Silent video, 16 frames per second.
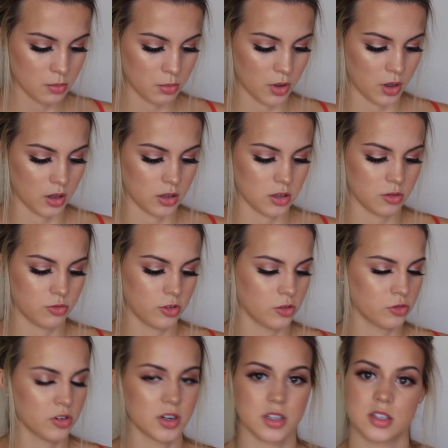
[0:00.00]
But you feel
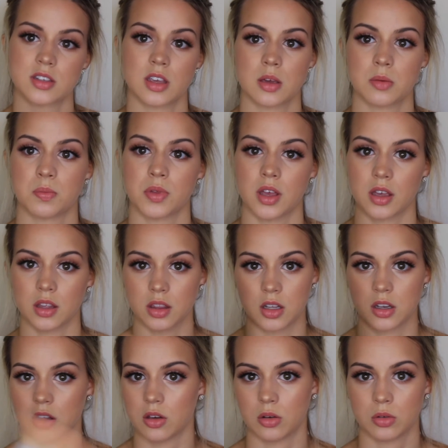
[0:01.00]
free to skip like
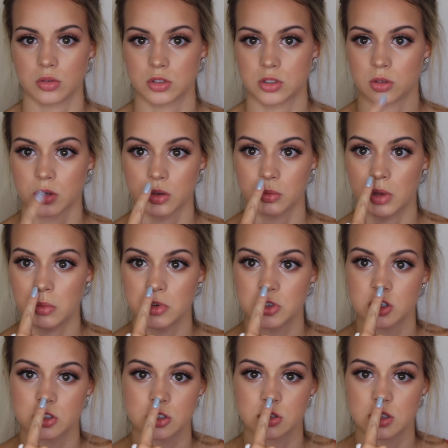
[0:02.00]
the nose or maybe
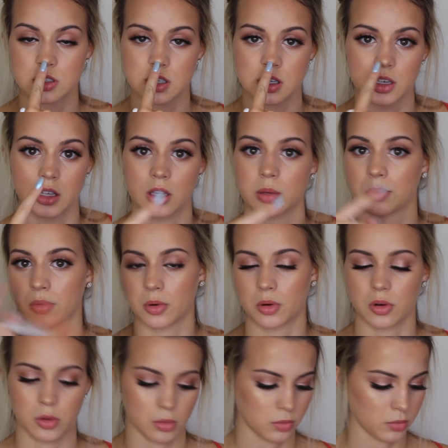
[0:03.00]
just do the tip or